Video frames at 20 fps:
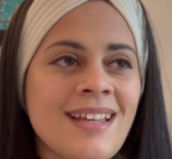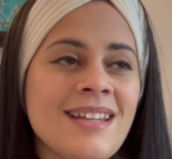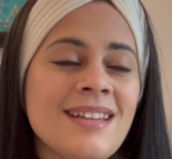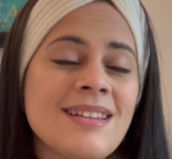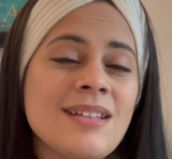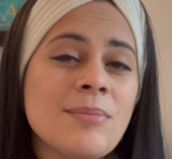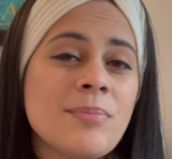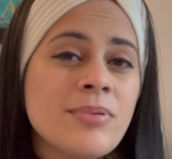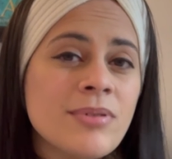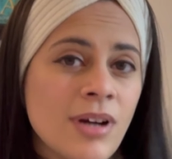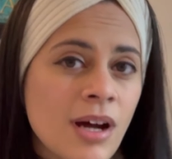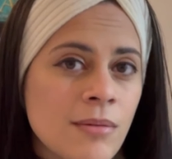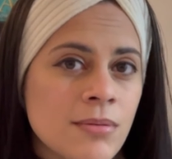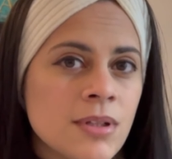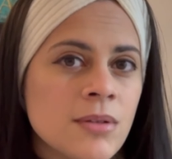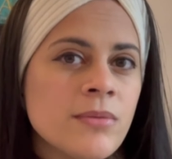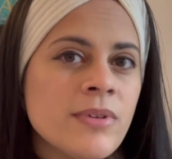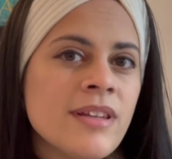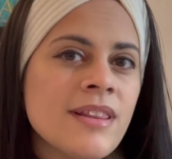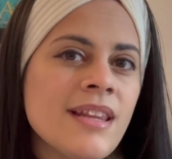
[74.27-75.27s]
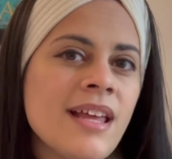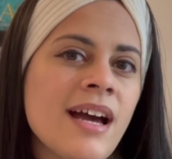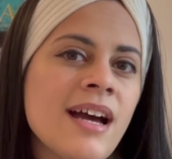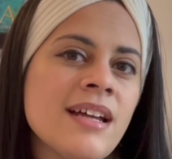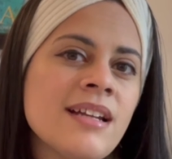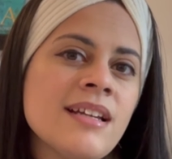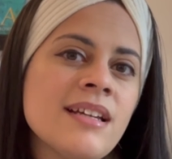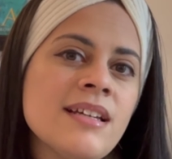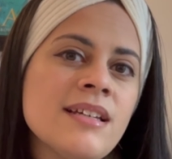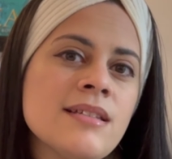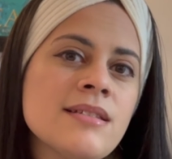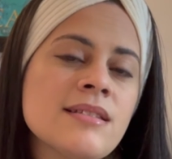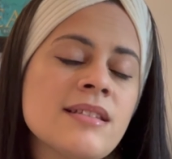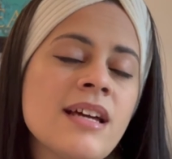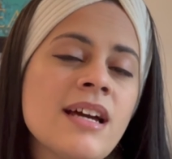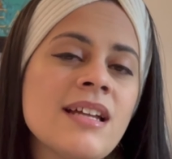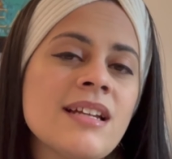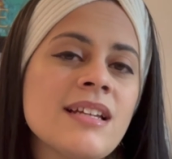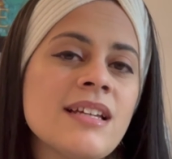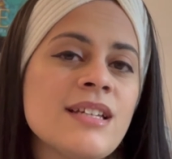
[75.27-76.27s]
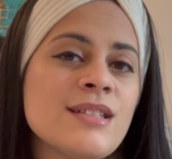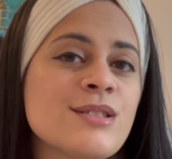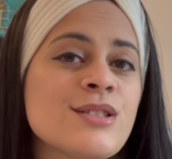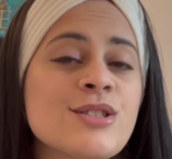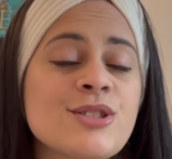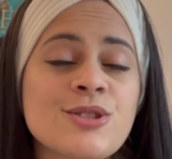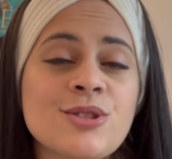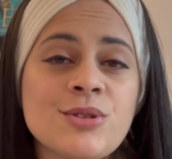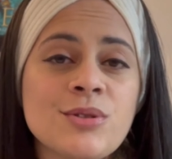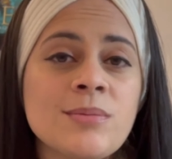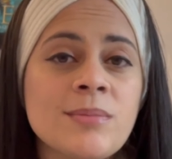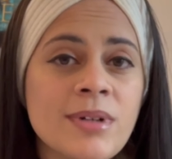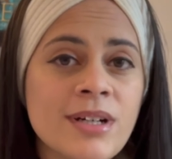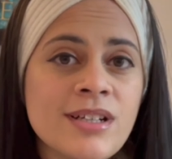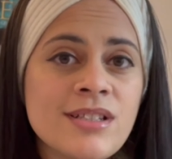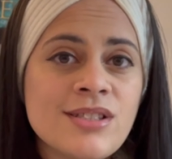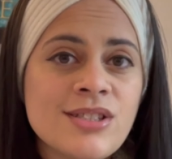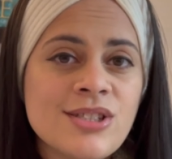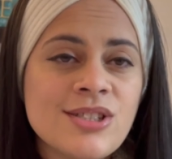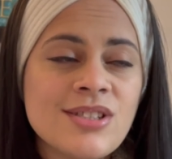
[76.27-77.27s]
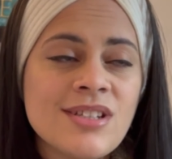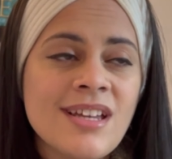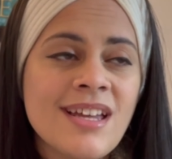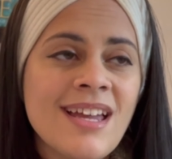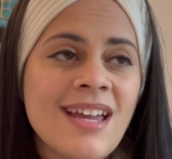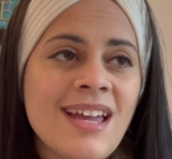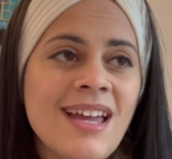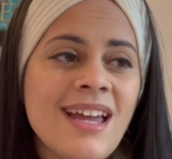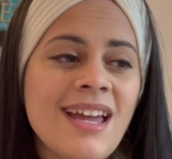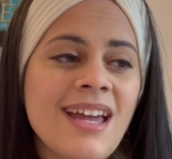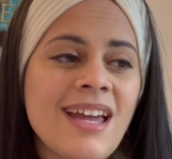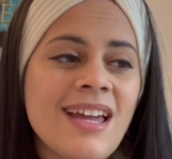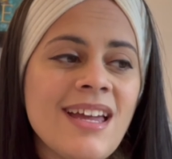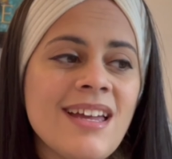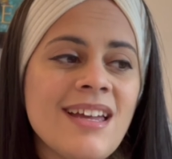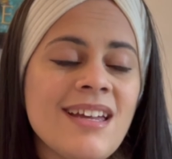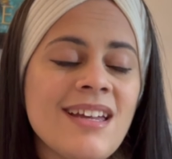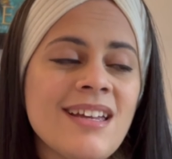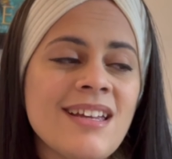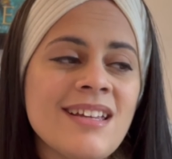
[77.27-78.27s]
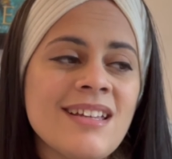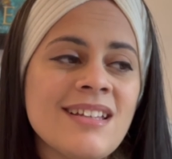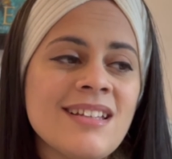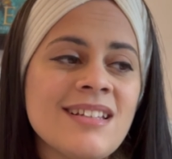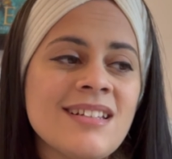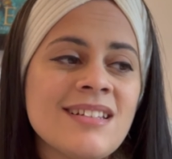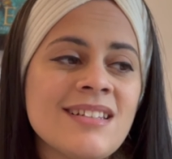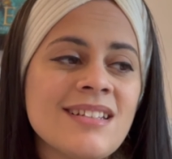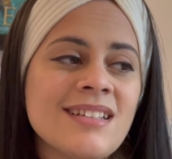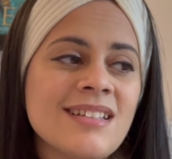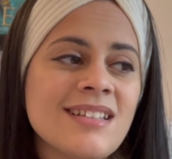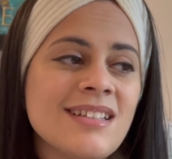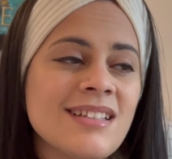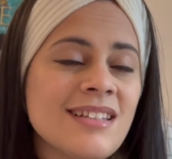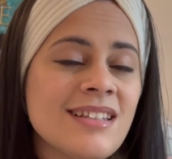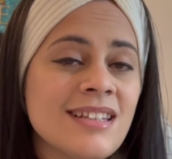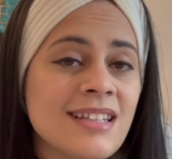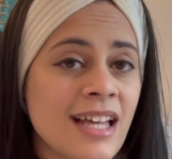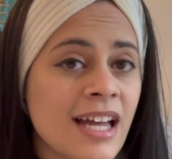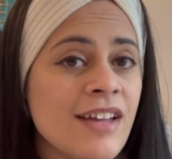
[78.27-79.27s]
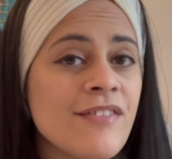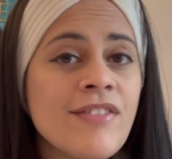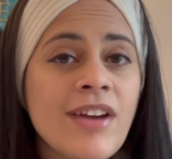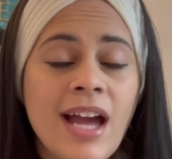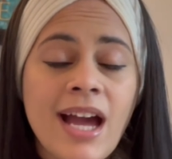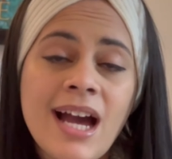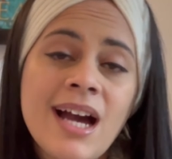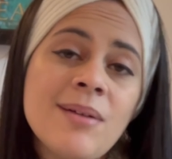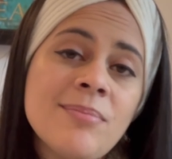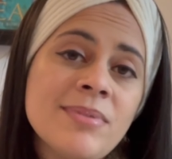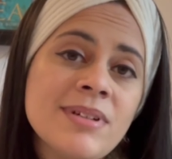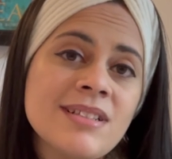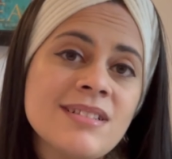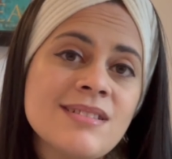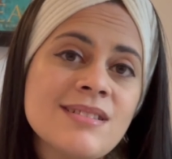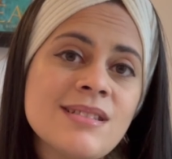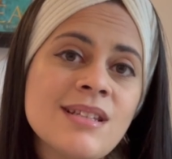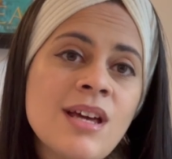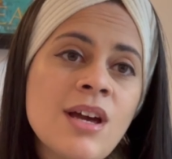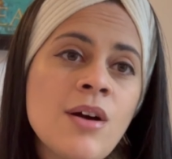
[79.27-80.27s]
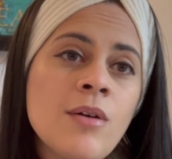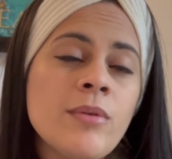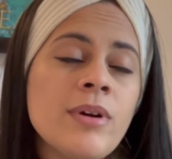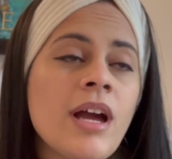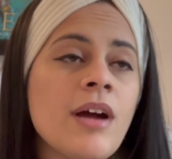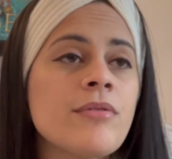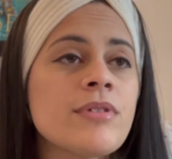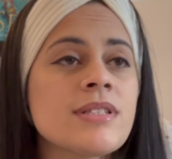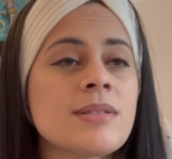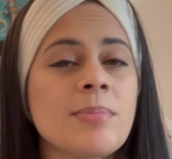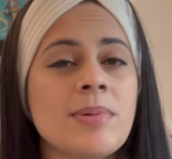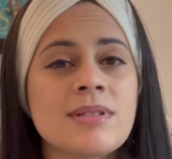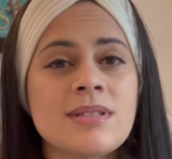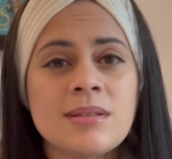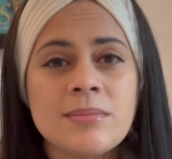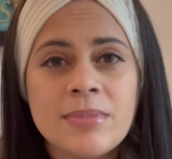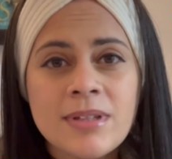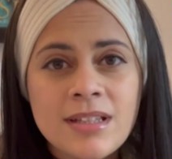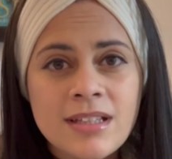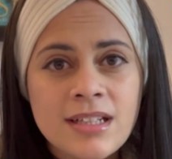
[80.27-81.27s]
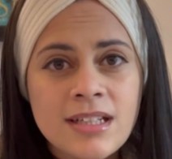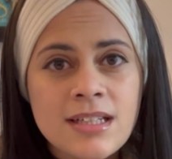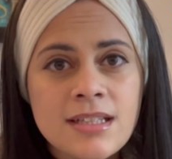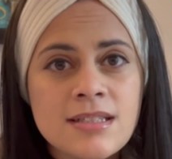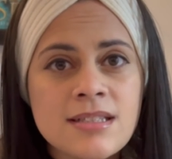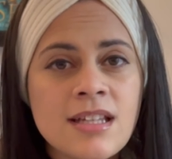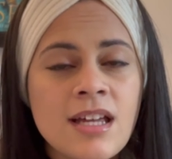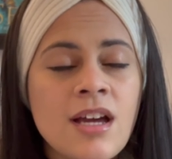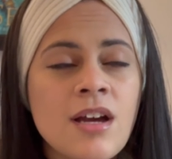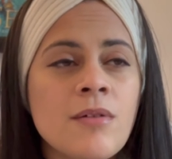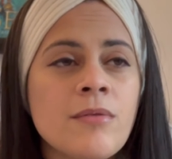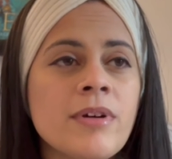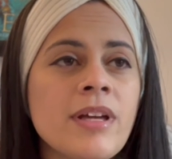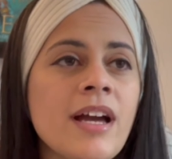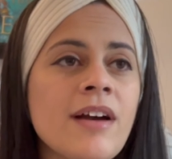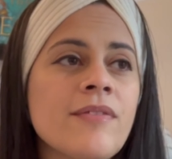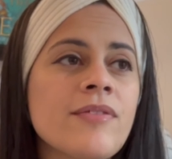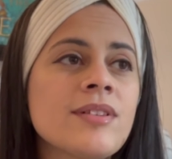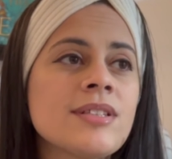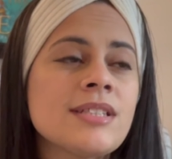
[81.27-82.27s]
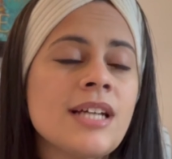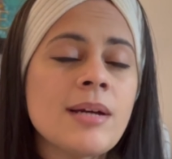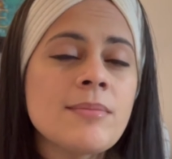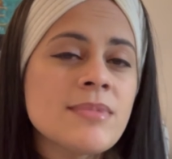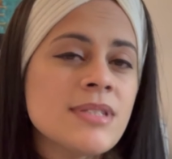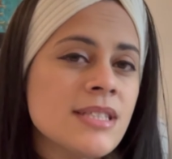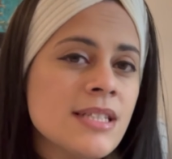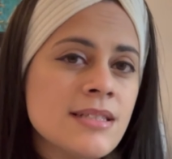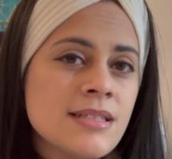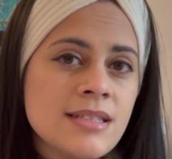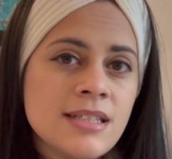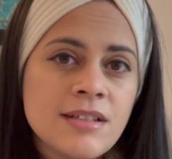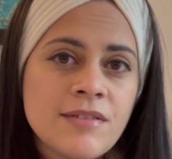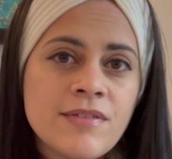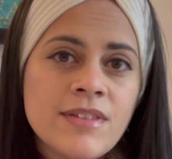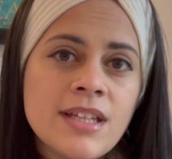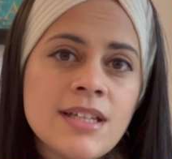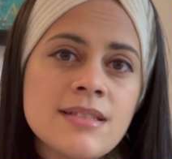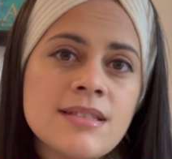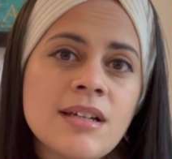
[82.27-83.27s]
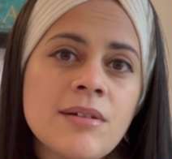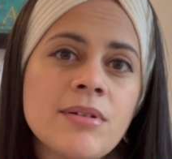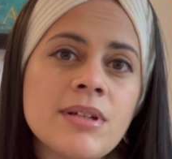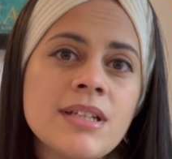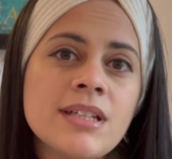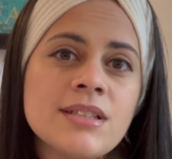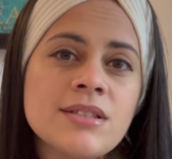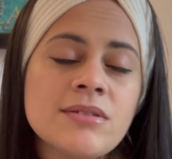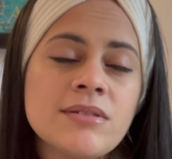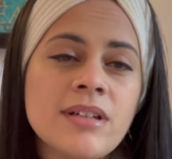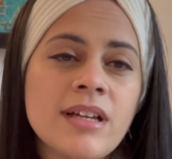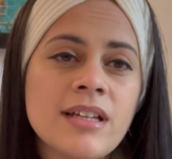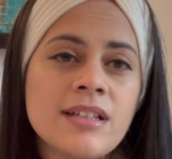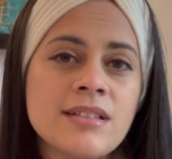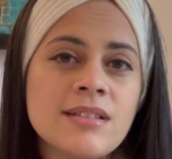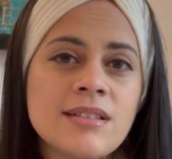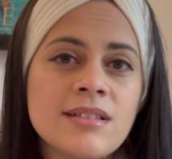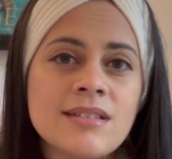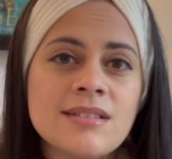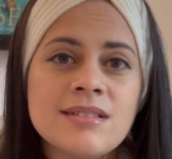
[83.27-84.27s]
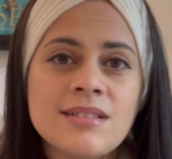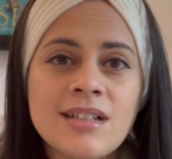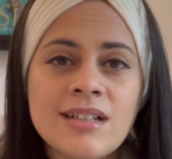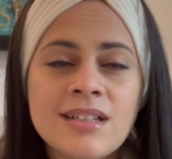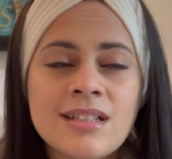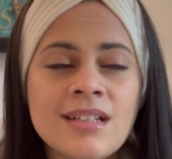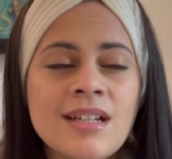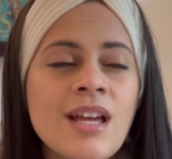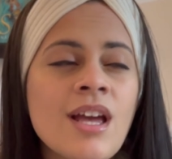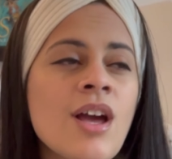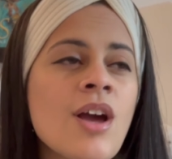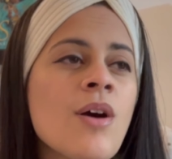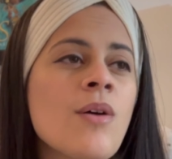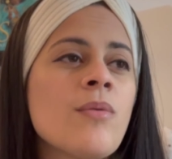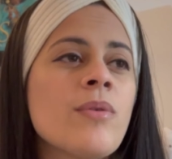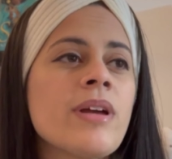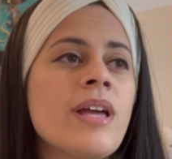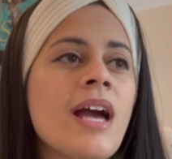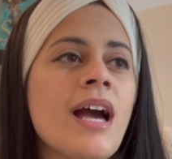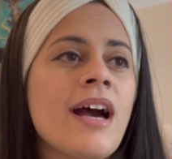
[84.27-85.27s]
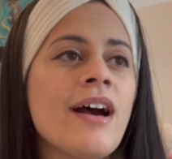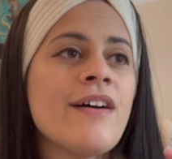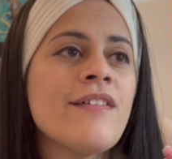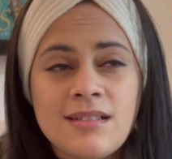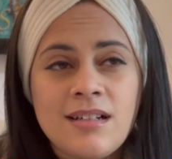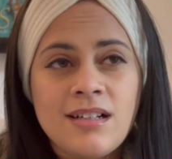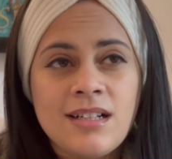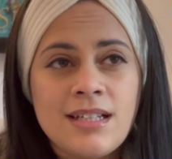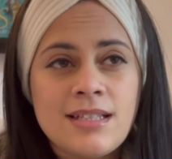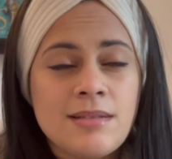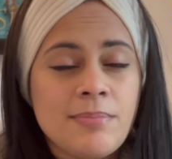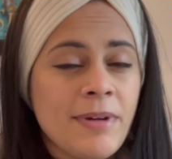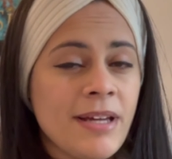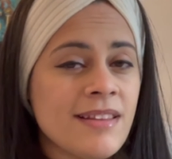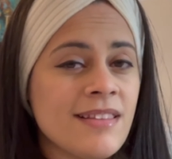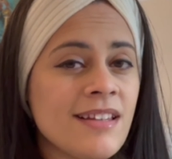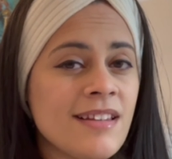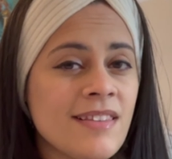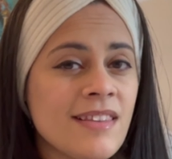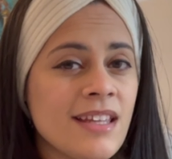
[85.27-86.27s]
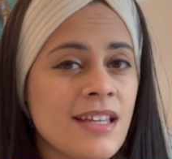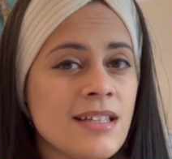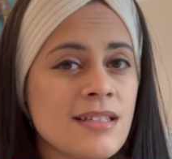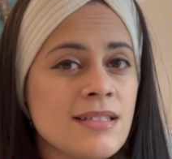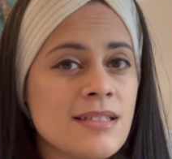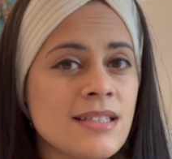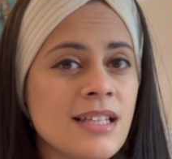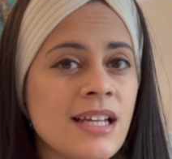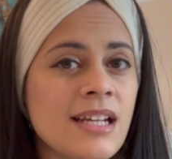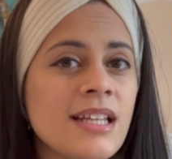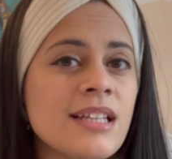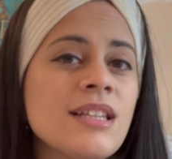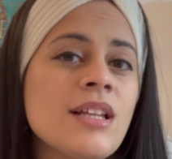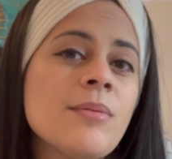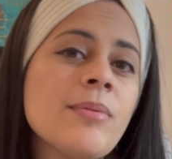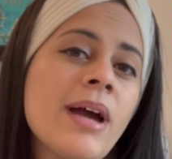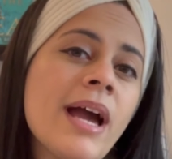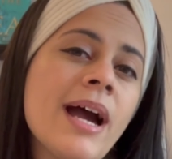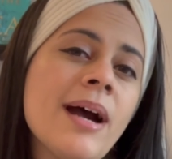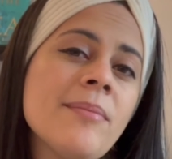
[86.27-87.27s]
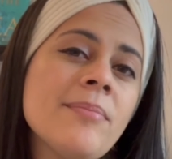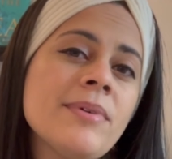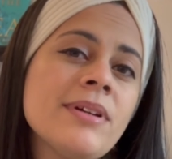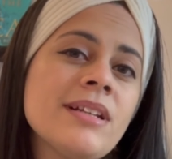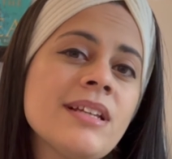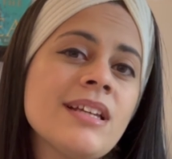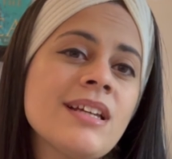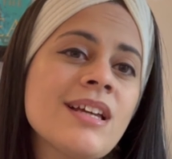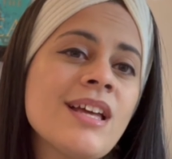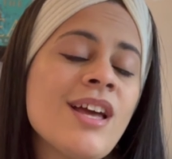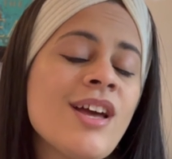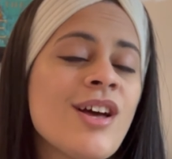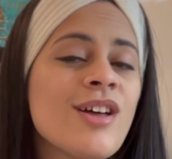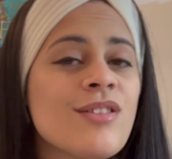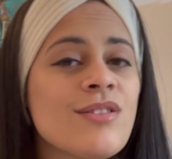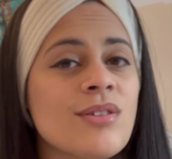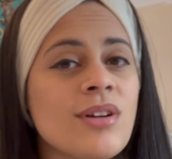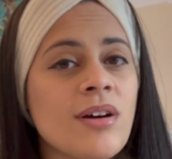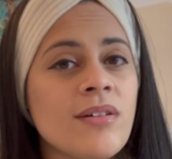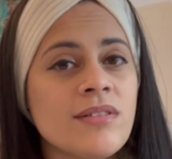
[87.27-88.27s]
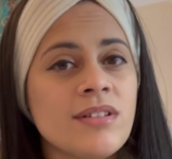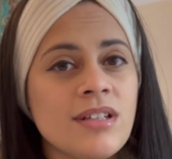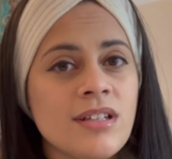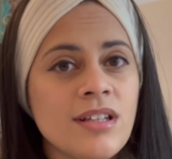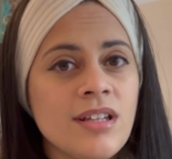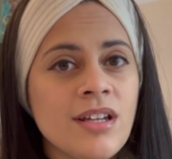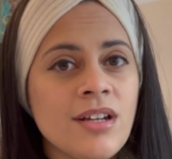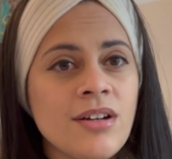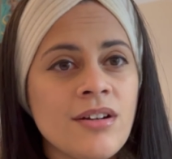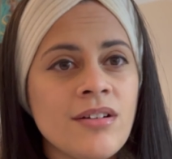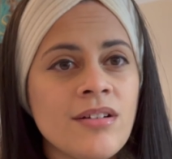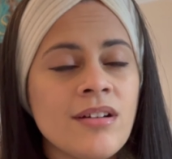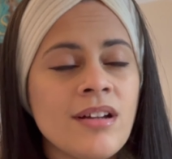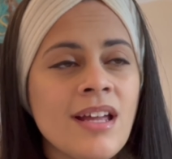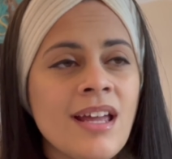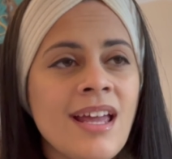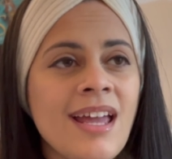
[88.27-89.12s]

The problem with that is that it's too much and life happens we have responsibilities, we have time sensitive things that we need to get done, we have unexpected things that end up happening throughout the year.